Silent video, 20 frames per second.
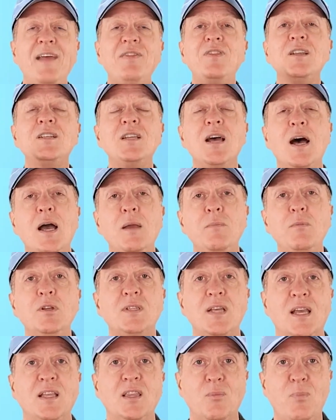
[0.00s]
At the time
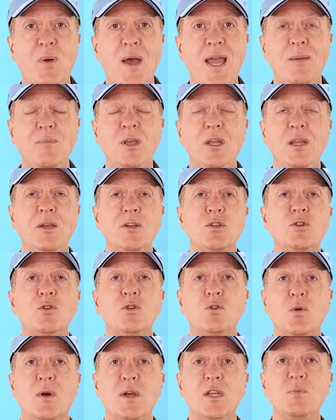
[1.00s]
you take the payment,
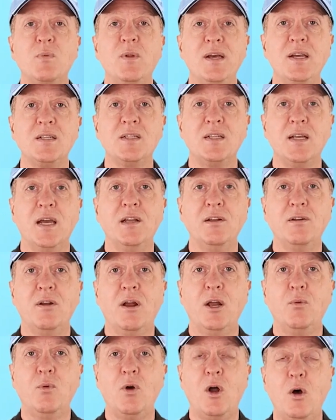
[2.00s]
interest rates play a
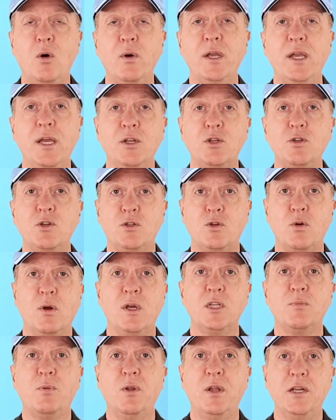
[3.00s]
secondary role. Interest
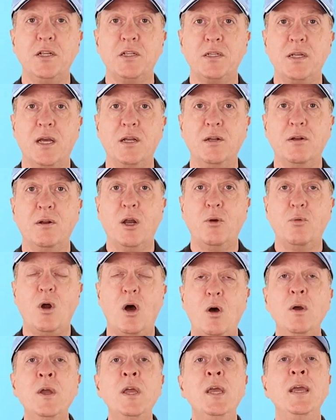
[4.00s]
rates play a secondary
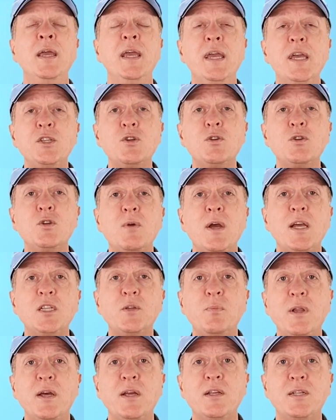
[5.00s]
role. Interest
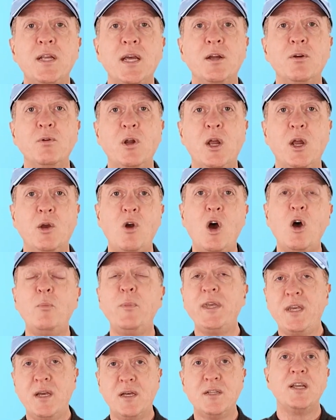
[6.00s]
rates play a secondary
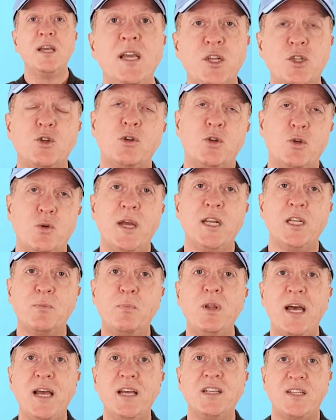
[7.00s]
role because interest
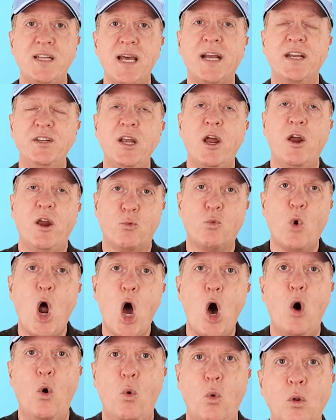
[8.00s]
rates play a secondary
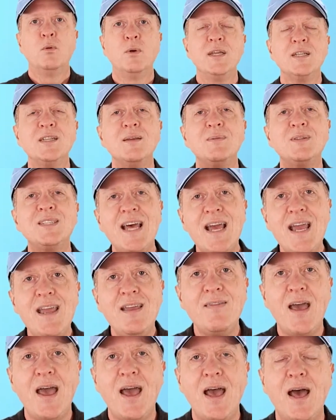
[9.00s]
role. The reason I'm
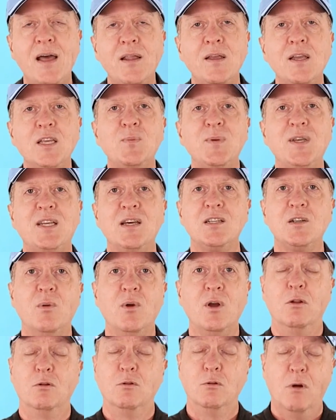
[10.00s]
saying that is because
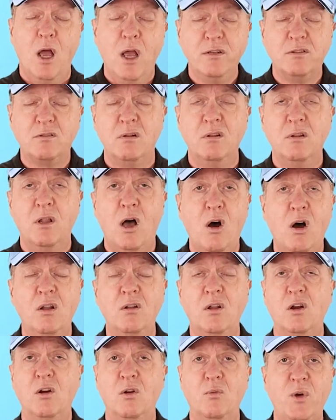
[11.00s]
the rates are
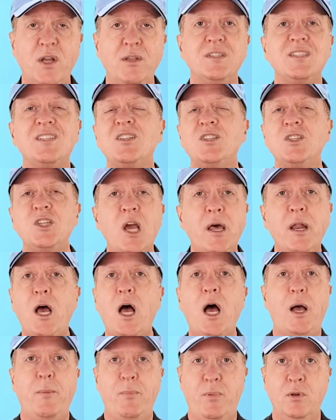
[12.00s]
low I'm gonna. Shut
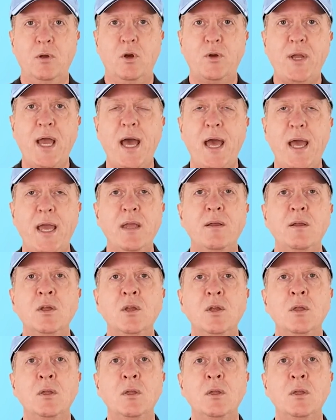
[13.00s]
up, okay?